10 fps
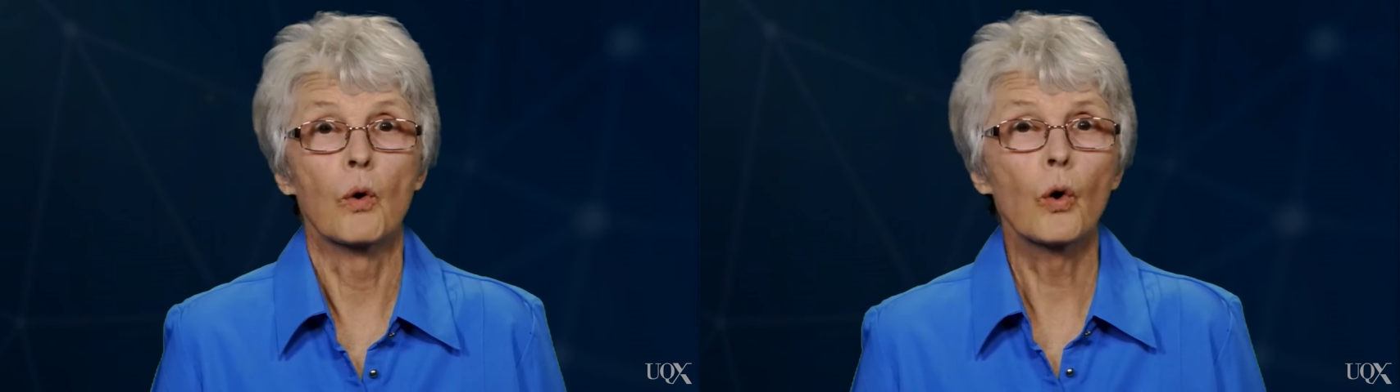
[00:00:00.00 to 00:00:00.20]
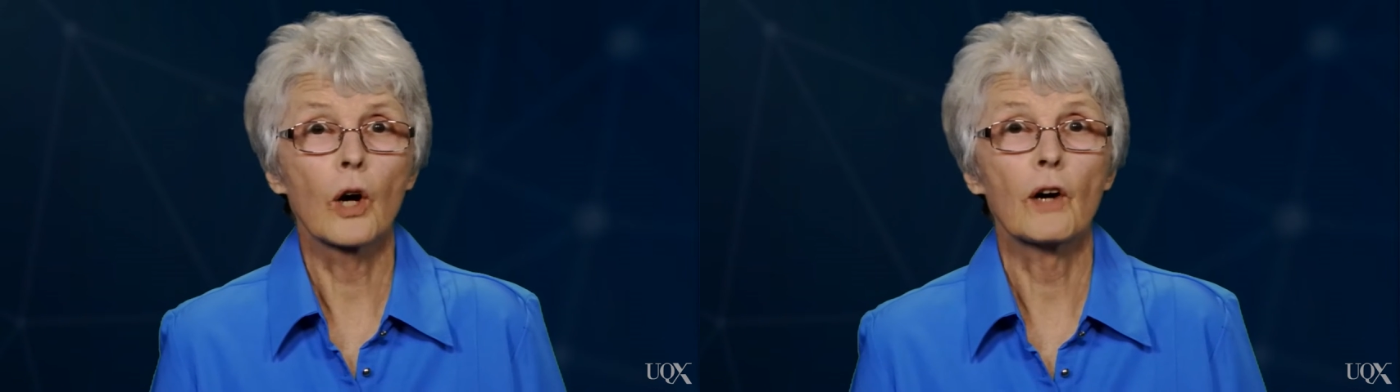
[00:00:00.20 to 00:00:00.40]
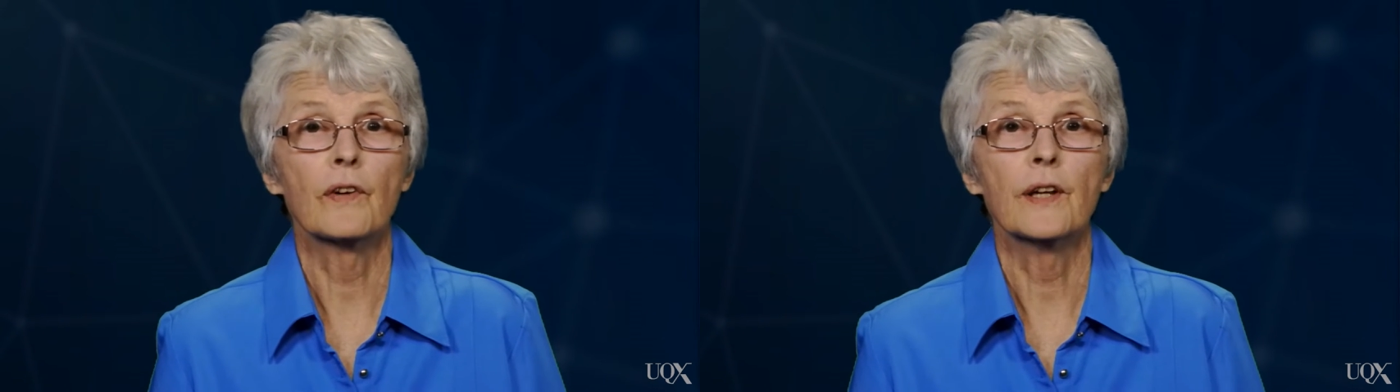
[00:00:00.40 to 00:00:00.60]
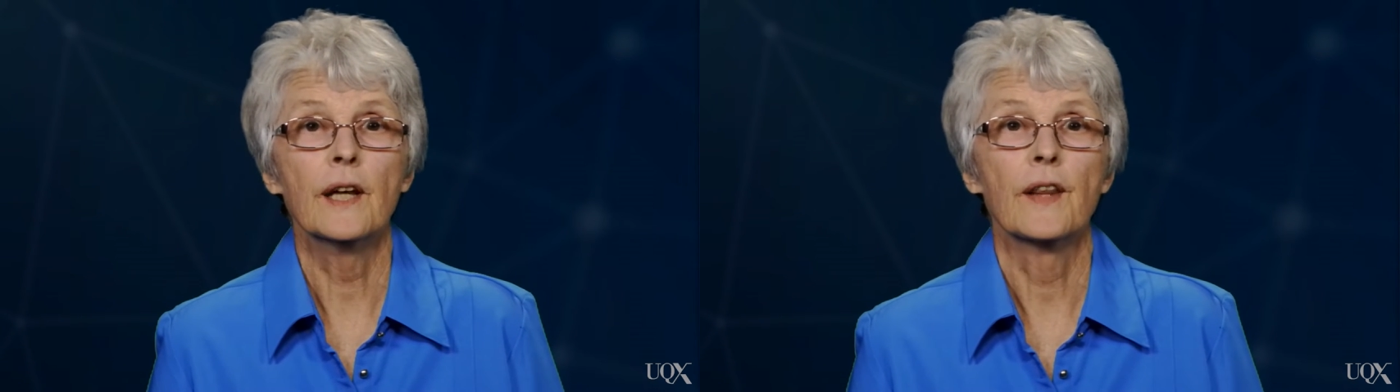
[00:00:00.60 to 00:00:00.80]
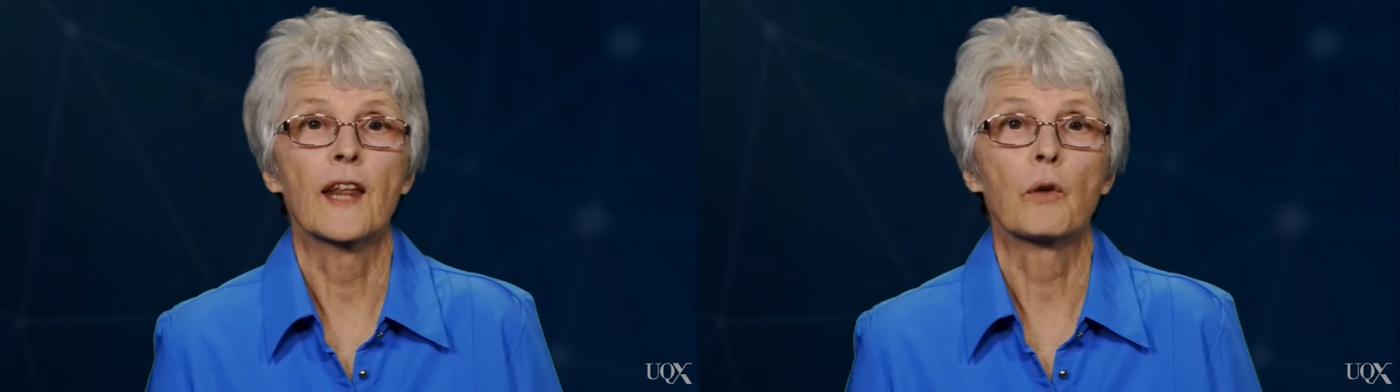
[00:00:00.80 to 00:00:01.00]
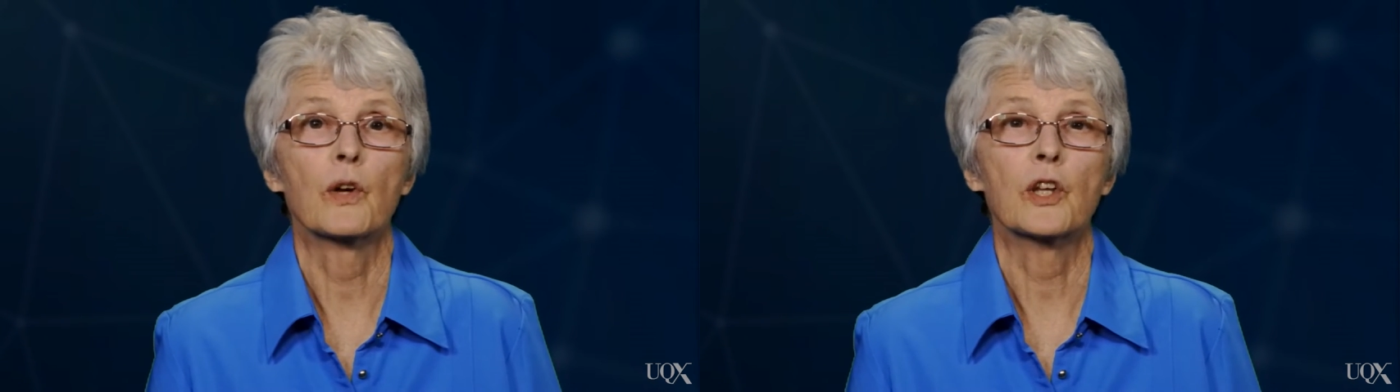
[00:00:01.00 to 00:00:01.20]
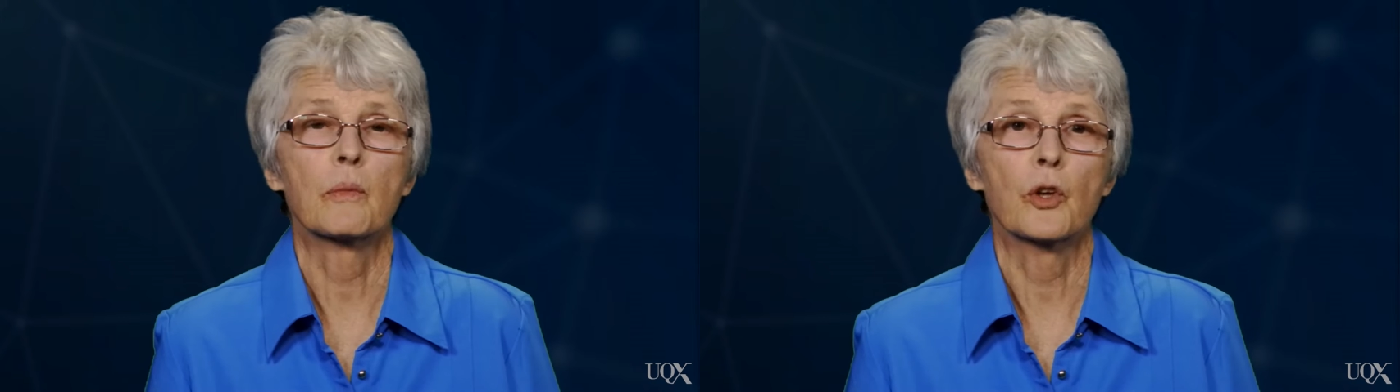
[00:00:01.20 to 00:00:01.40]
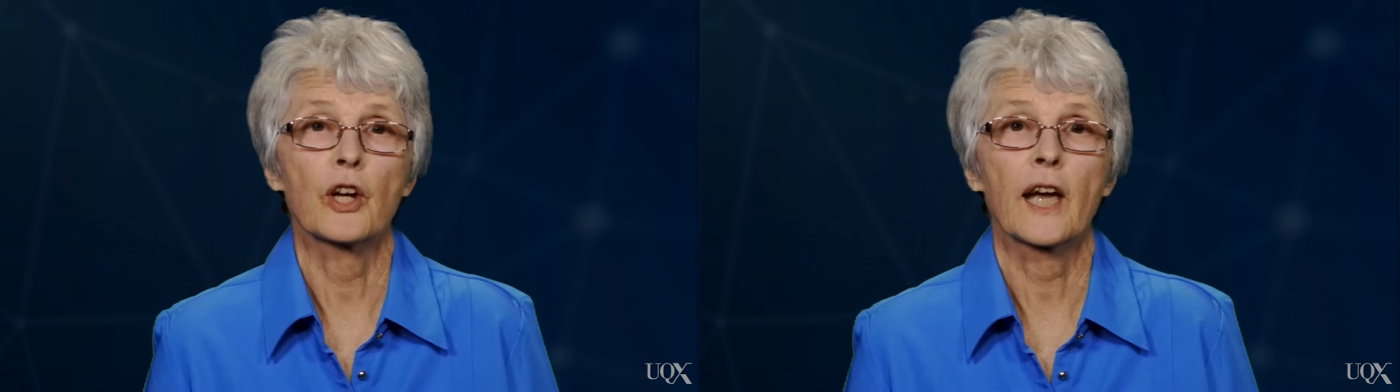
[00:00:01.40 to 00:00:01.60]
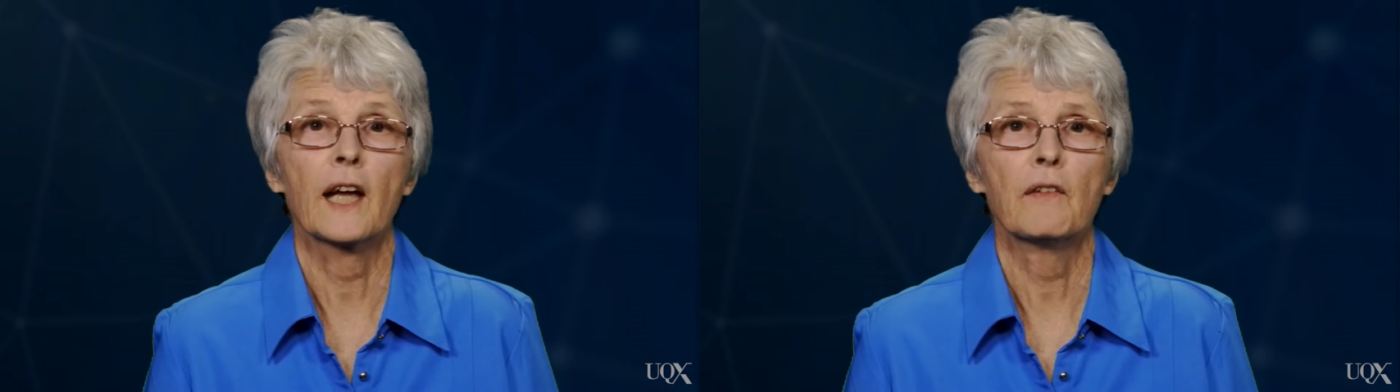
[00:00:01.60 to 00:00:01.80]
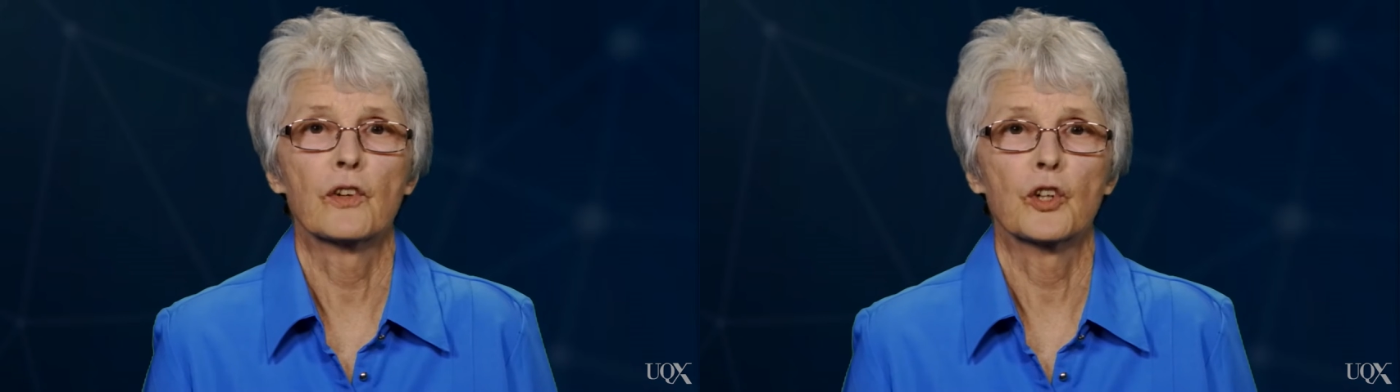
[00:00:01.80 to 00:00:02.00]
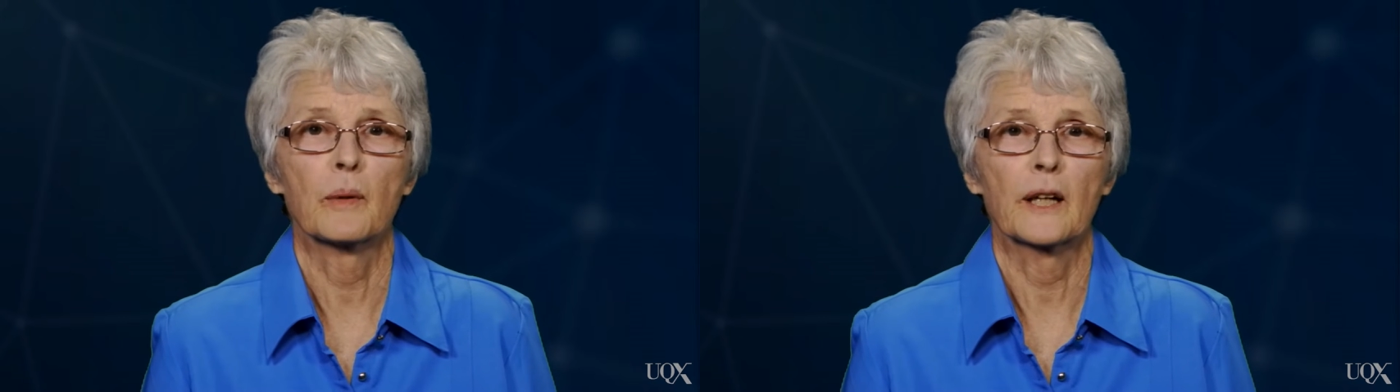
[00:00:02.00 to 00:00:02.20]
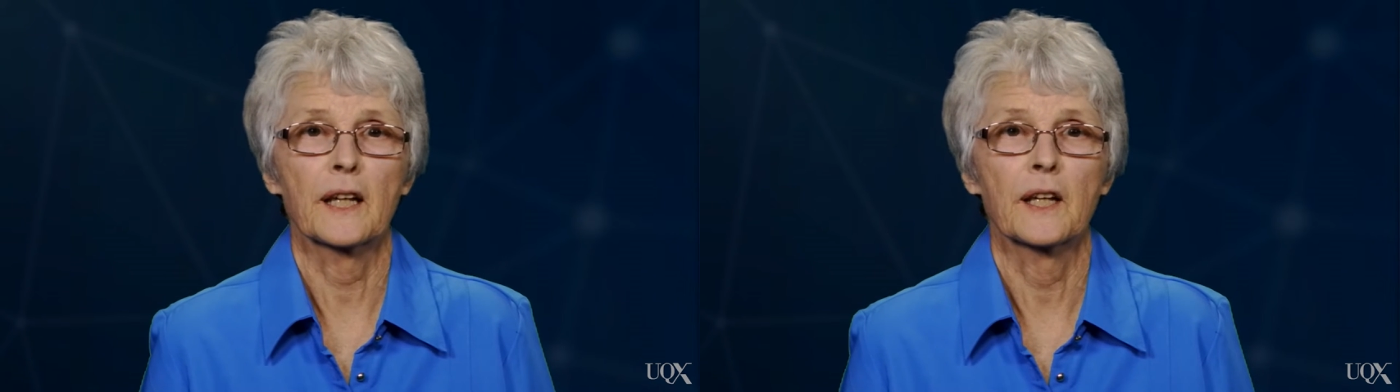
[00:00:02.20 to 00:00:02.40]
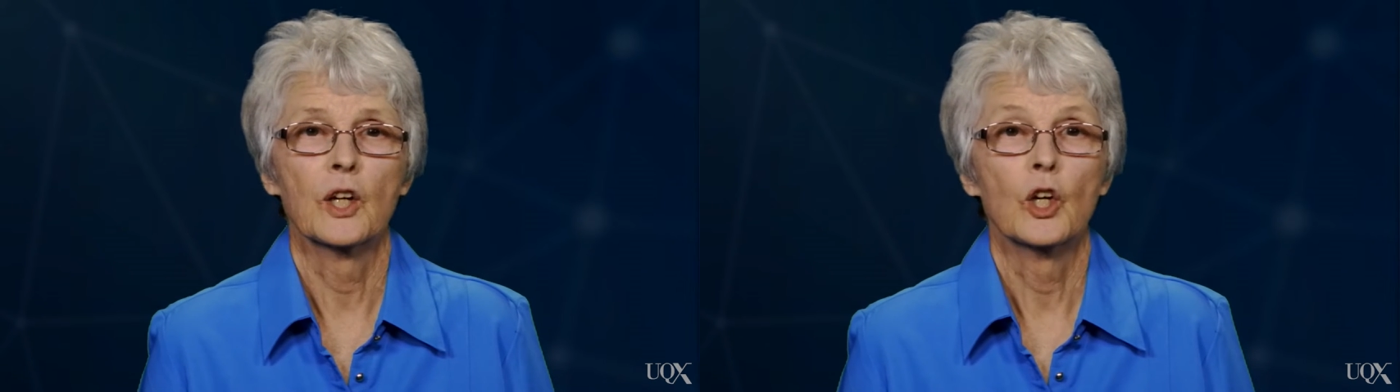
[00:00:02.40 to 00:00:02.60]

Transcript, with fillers: more often than we communicate verbally.